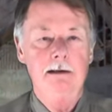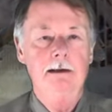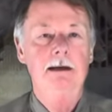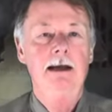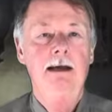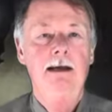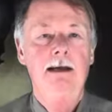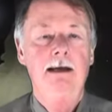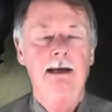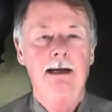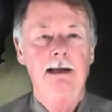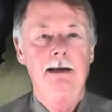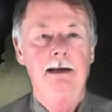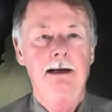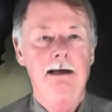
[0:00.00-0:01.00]
And,
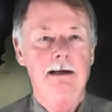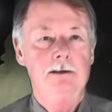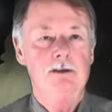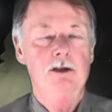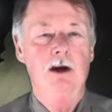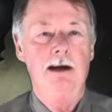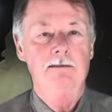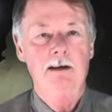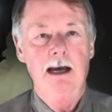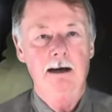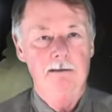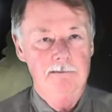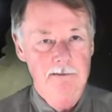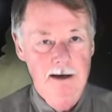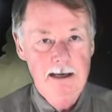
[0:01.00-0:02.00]
and uh, so I've
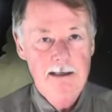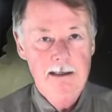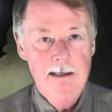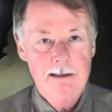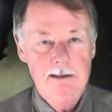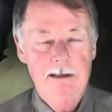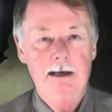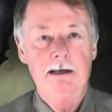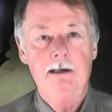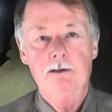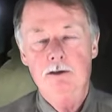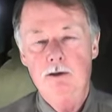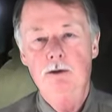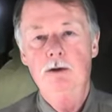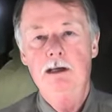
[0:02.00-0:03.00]
got a friend that's
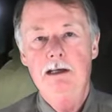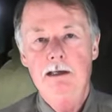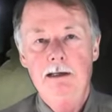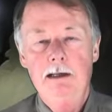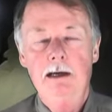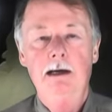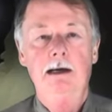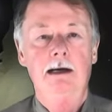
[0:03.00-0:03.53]
there, Suni